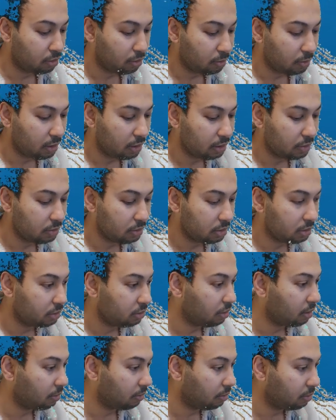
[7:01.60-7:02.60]
normal user,
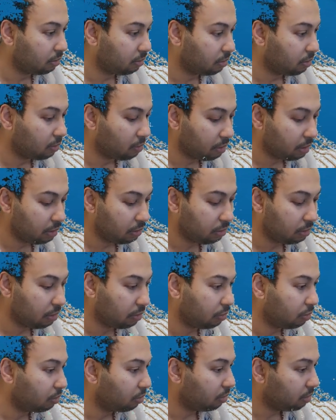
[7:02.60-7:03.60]
so I have to go into the
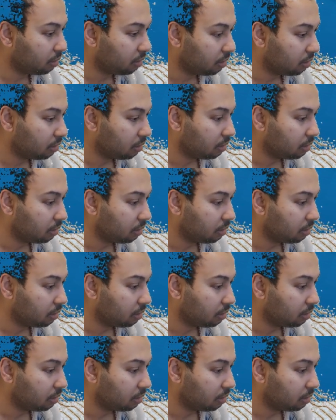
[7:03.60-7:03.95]
root.